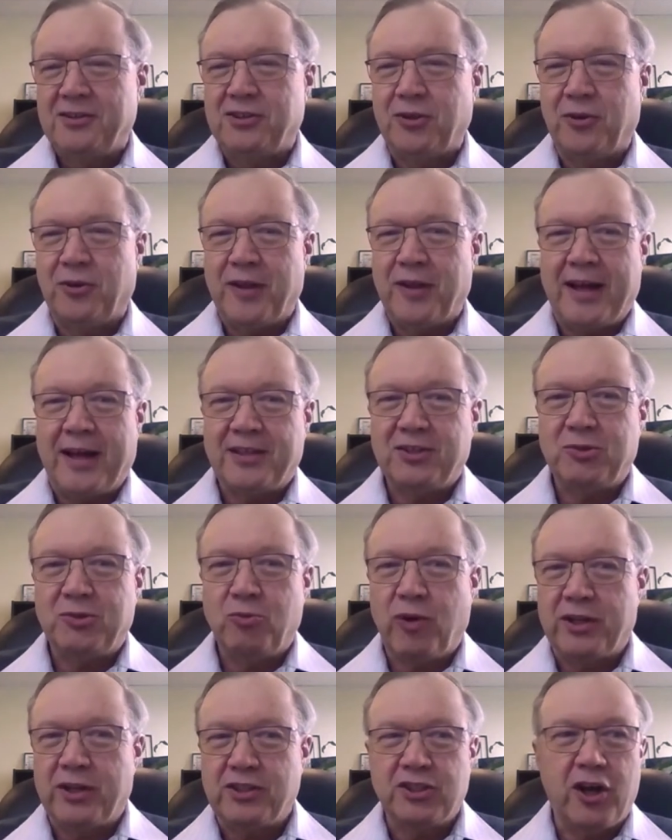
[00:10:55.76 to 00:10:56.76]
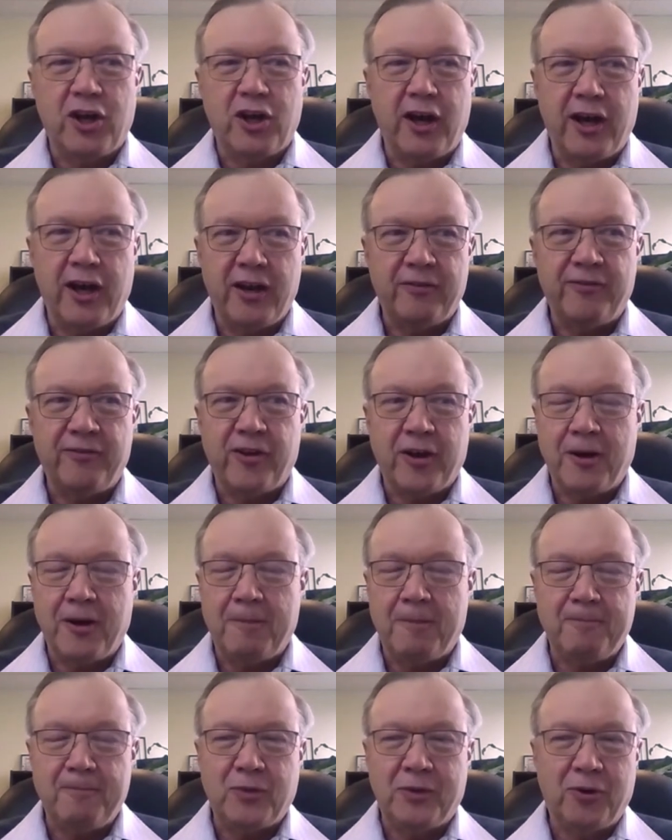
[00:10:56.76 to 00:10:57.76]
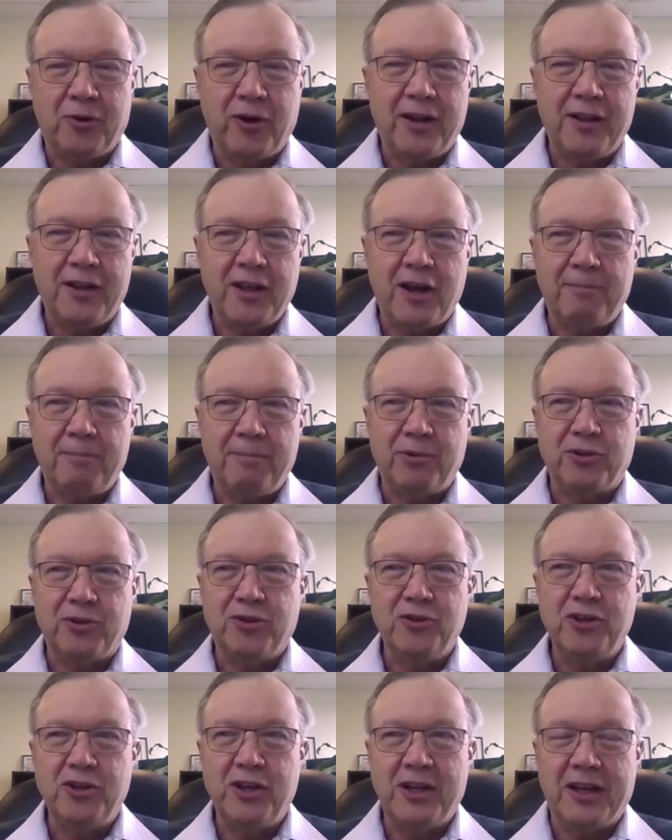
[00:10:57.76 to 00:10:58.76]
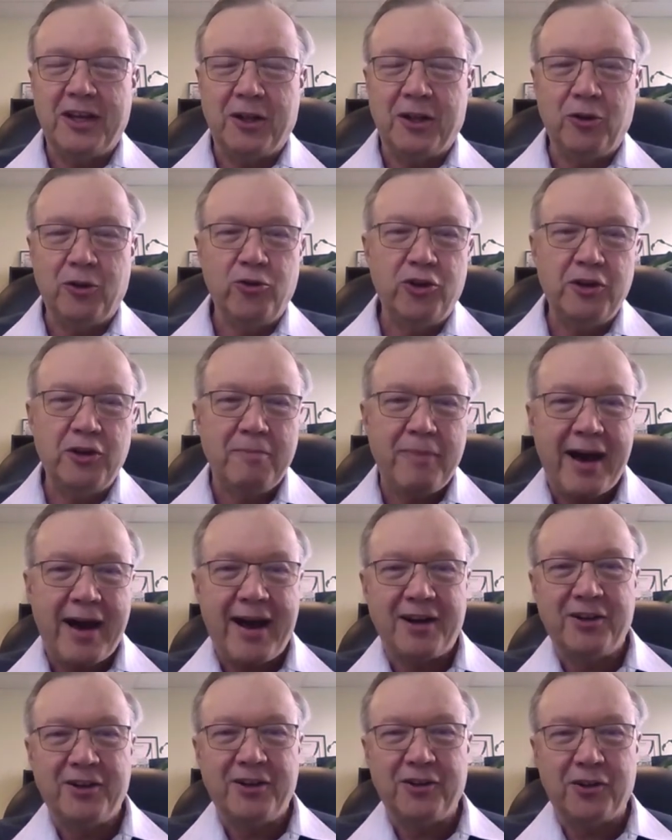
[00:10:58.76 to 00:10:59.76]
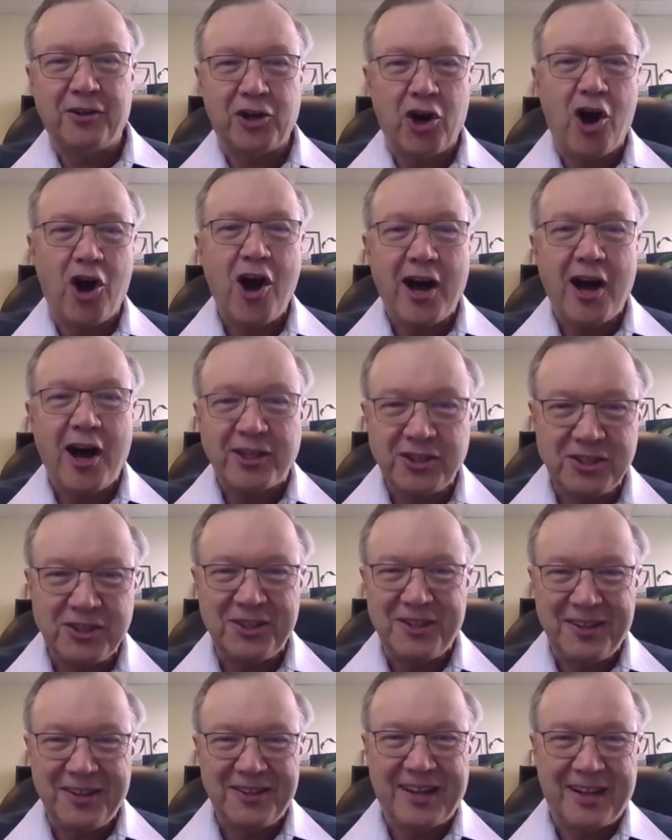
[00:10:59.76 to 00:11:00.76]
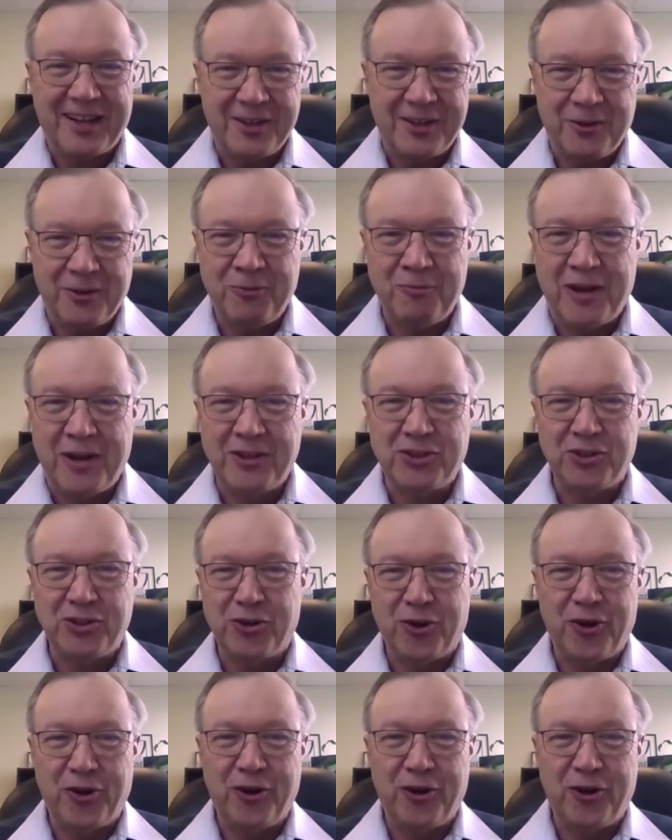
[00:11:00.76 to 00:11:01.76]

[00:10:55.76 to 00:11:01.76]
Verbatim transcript: So that's what's kind of created the opportunity. And alluding back to the cost that you mentioned